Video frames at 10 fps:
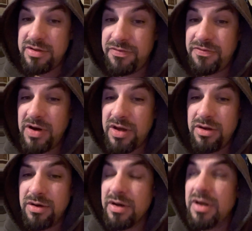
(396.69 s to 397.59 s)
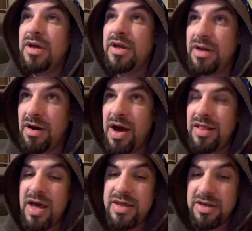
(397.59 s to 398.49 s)
It's fucking good. Now, I
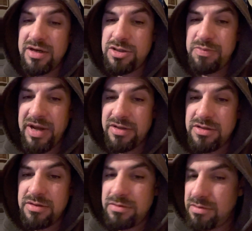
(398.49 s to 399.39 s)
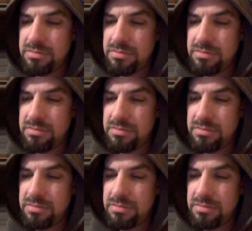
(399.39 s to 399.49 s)
like The Expanse.